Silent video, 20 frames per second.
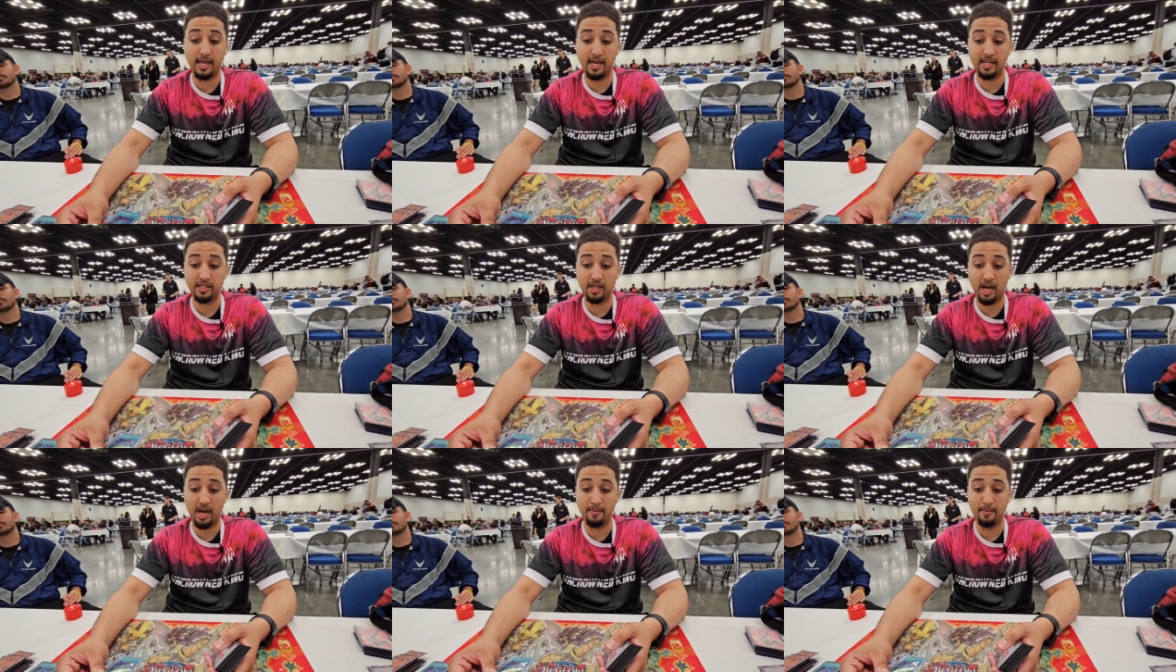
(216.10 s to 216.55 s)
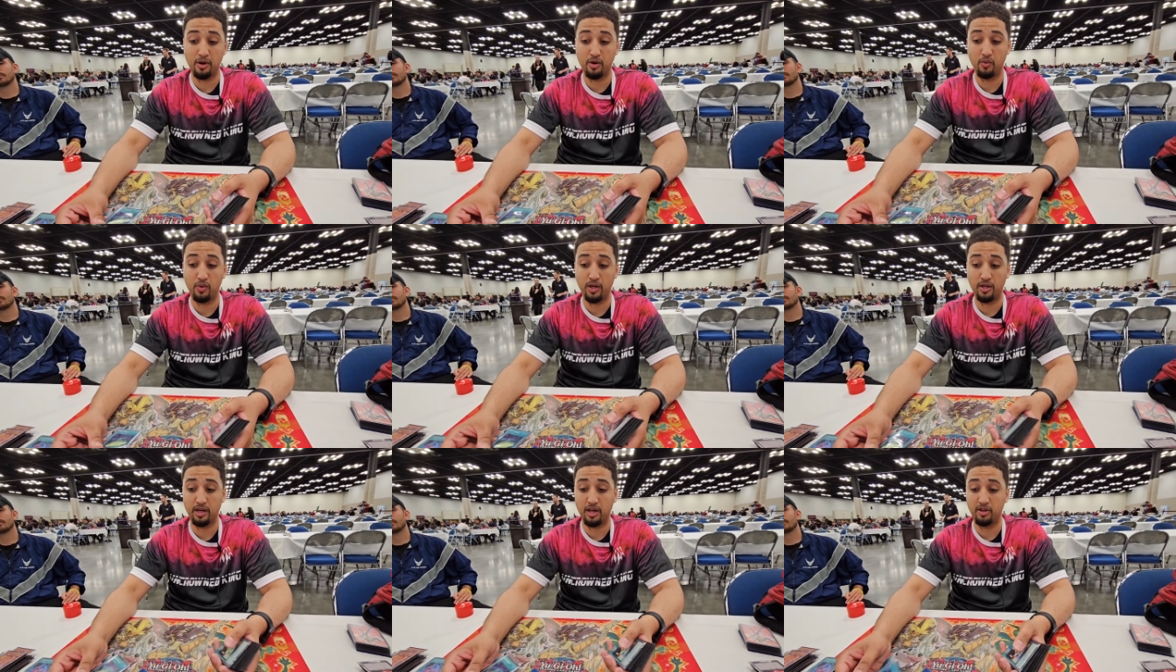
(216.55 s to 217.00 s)
Eyes combo
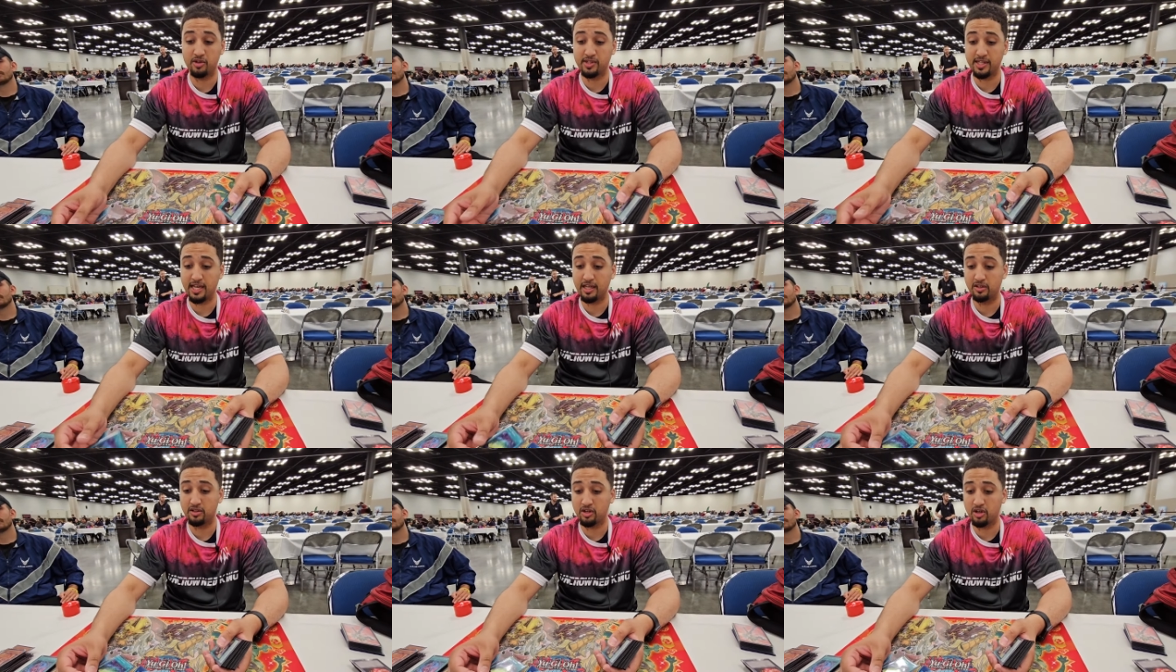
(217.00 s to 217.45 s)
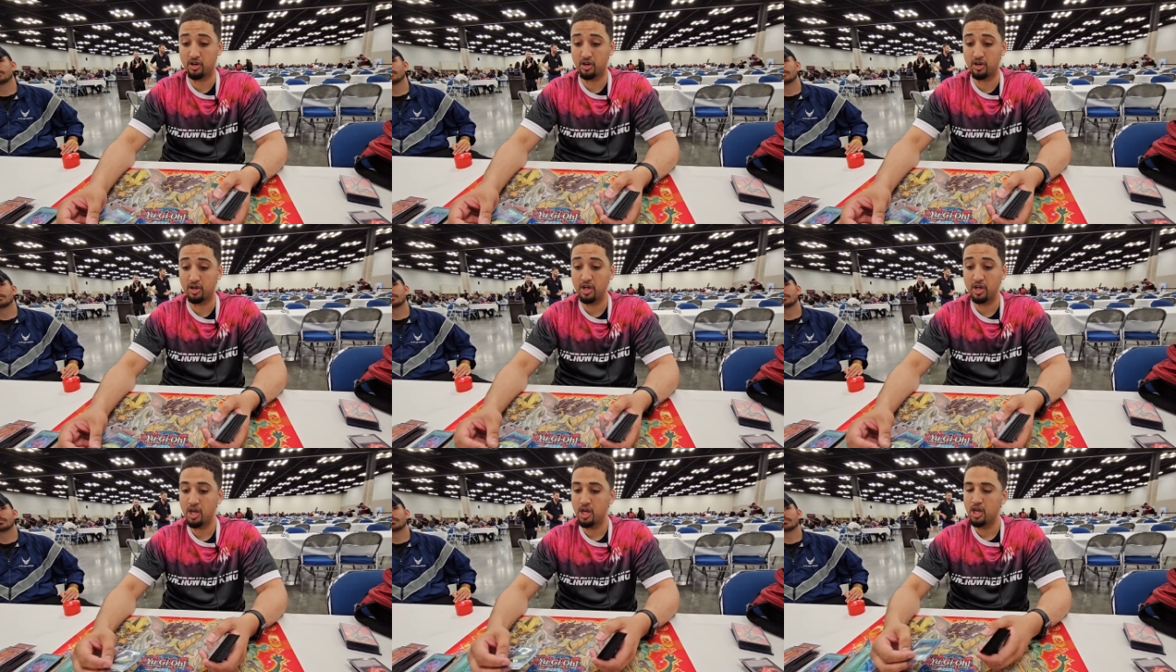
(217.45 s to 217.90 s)
with another solid
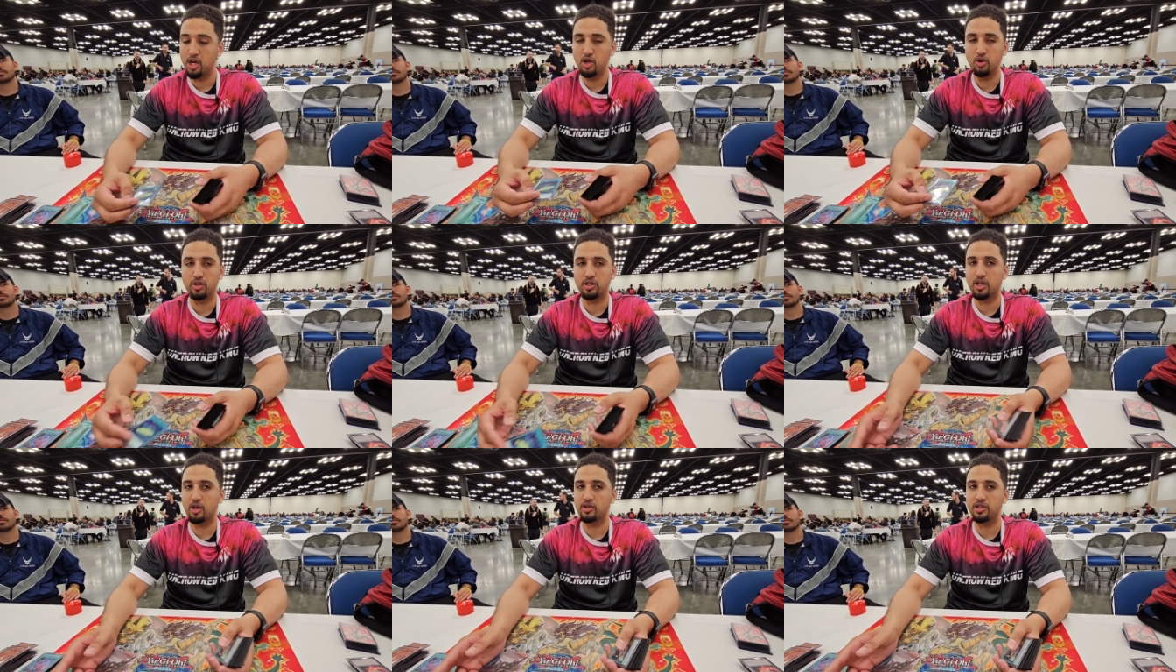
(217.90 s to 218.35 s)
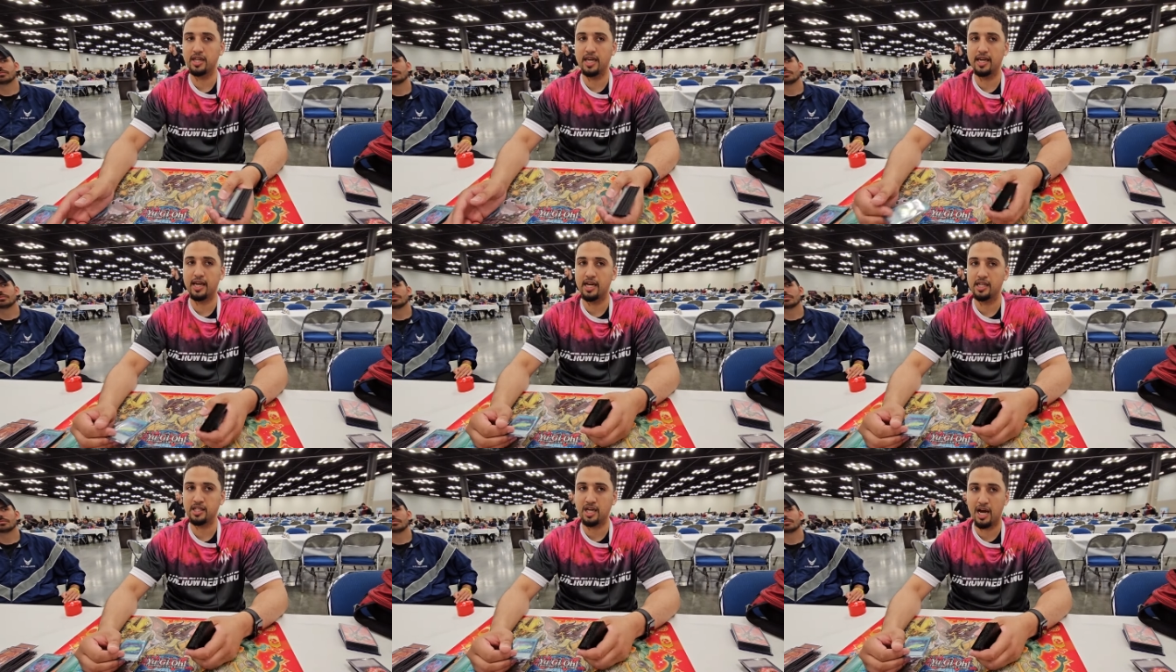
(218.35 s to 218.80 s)
card, you just go
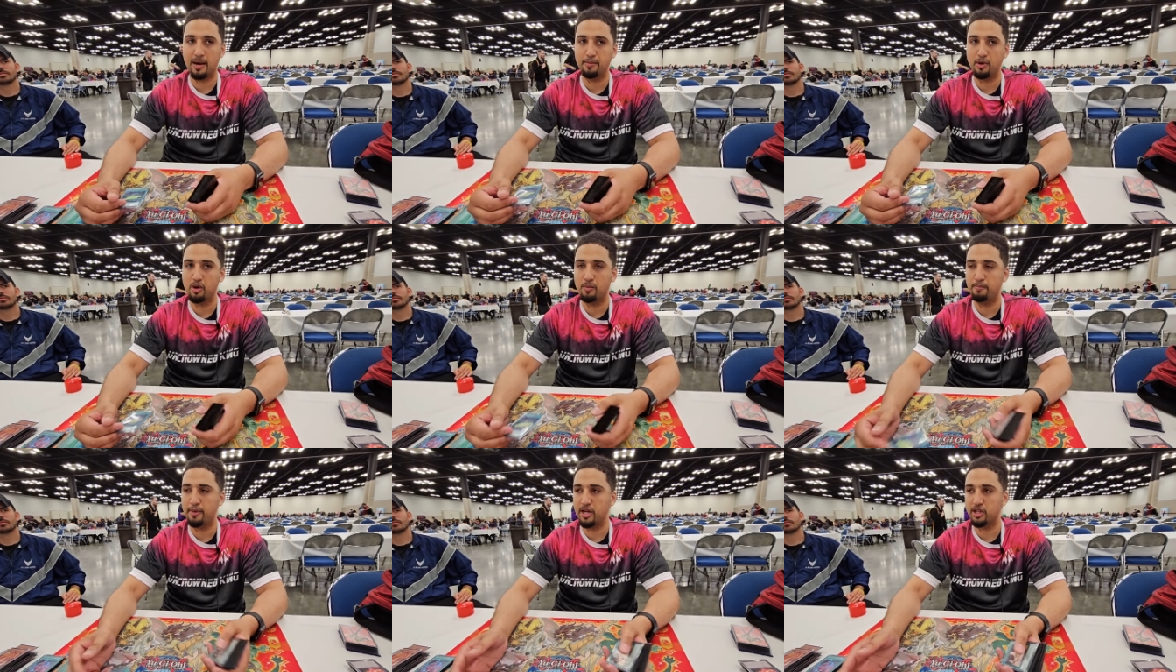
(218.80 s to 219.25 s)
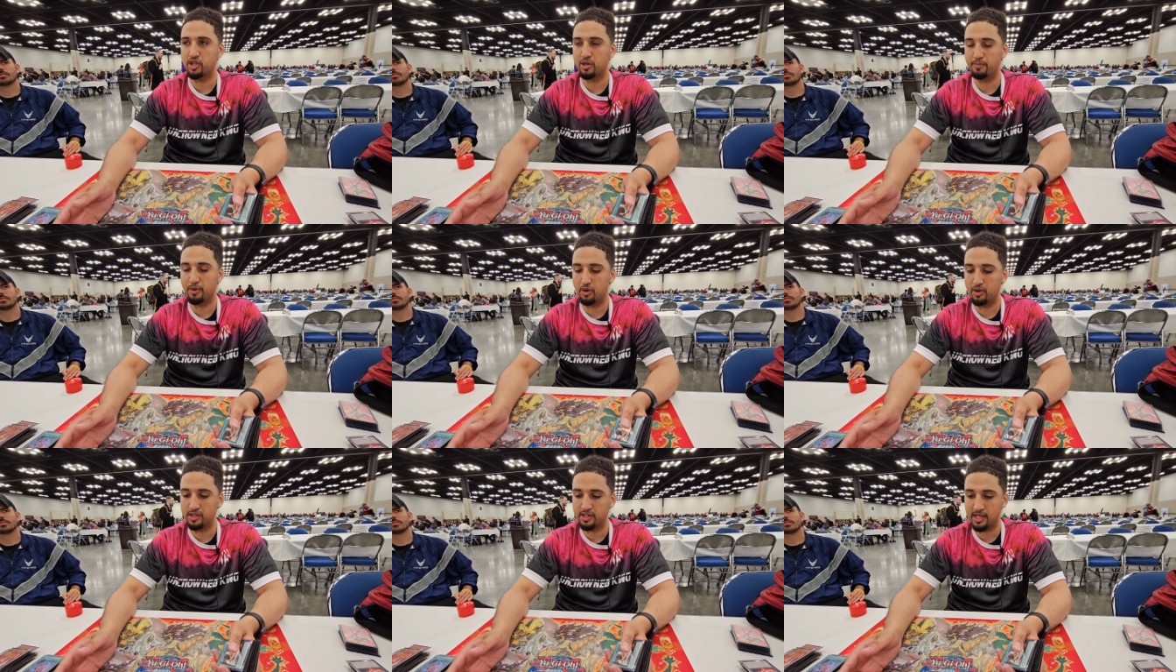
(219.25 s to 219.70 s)
Snake Eyes combo, bait your
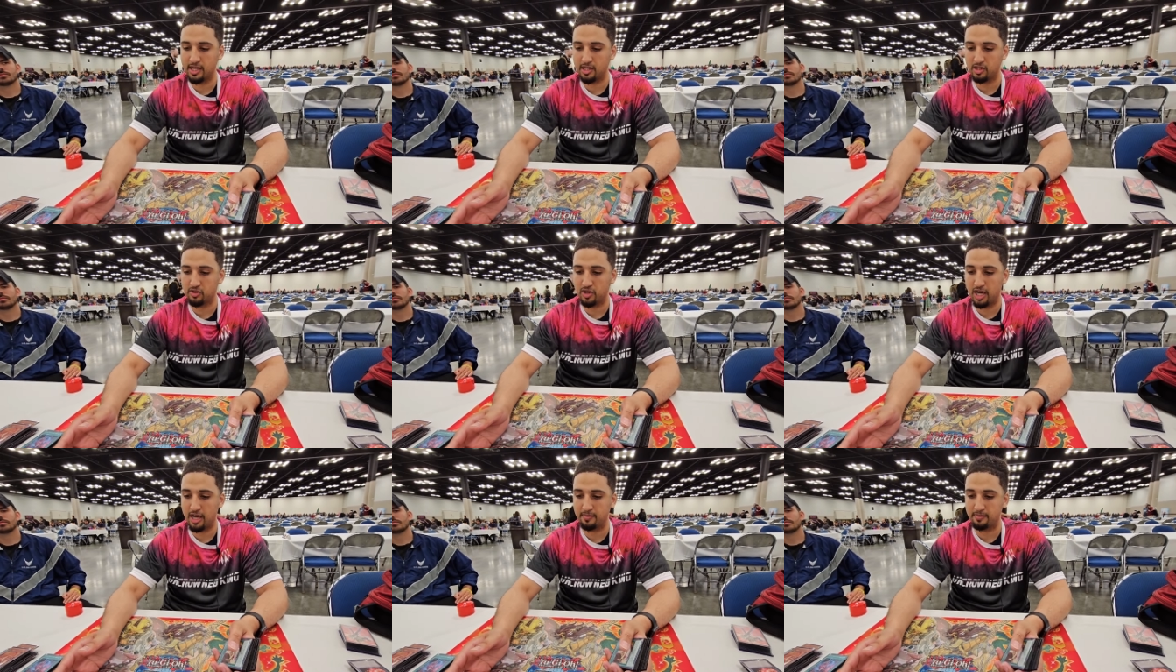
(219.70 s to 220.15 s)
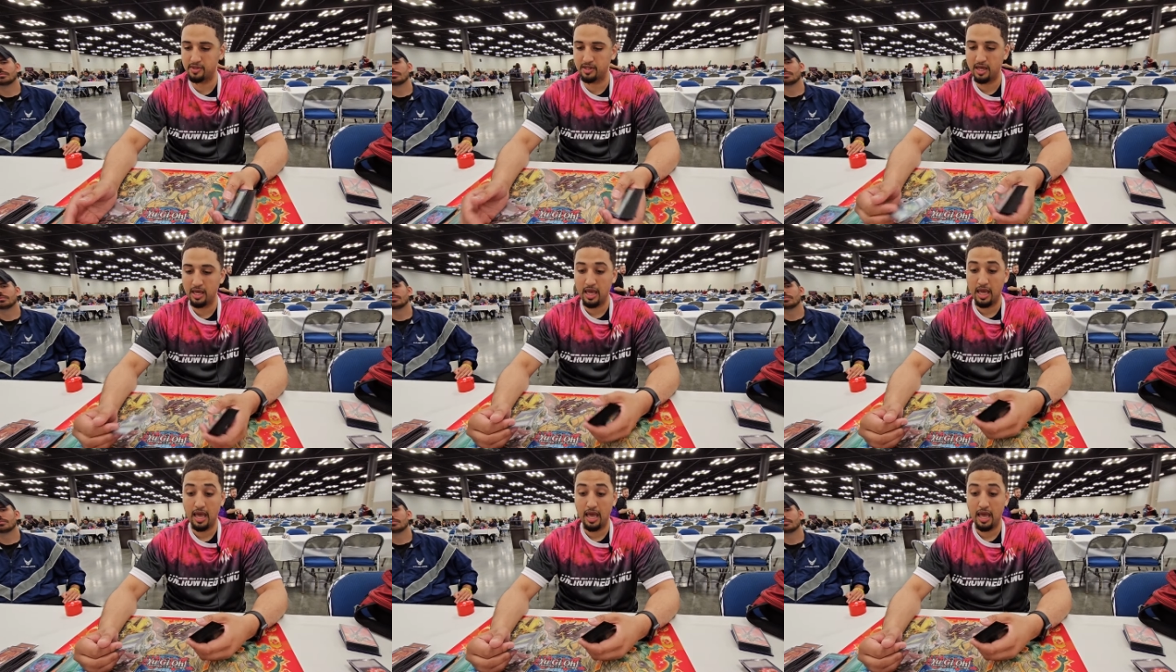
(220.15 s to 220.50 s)
opponent's hand traps,